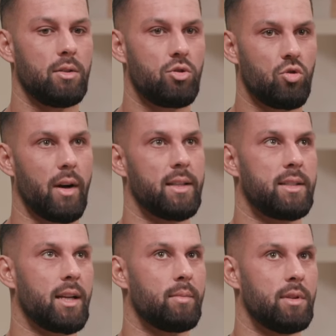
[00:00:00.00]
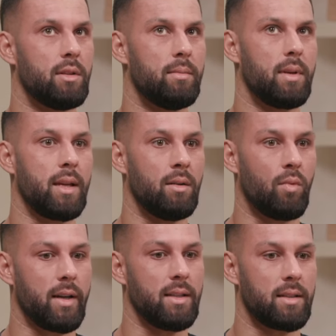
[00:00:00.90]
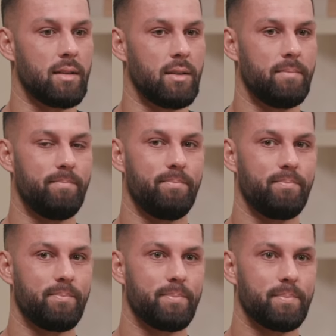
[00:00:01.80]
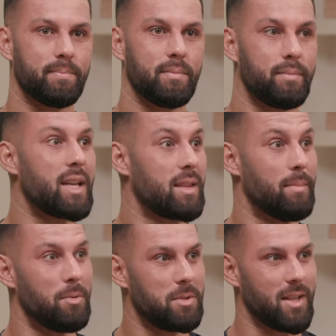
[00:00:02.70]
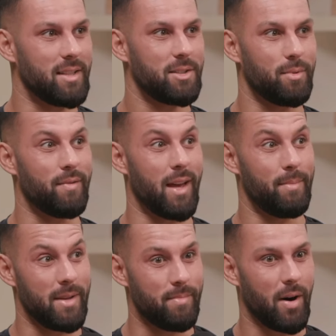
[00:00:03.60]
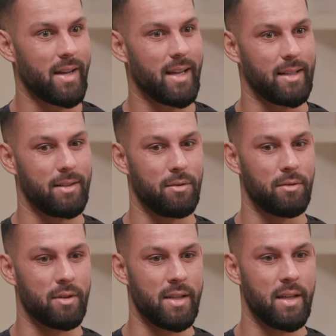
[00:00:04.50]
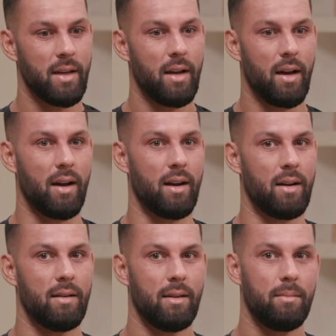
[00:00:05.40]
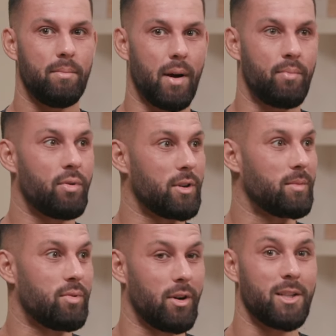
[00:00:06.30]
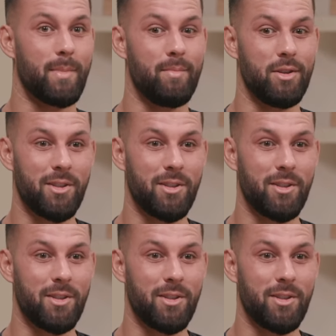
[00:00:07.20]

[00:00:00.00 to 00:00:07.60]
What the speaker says: try and segment them in ways that make the most sense, whether that be by category, by product price. Maybe you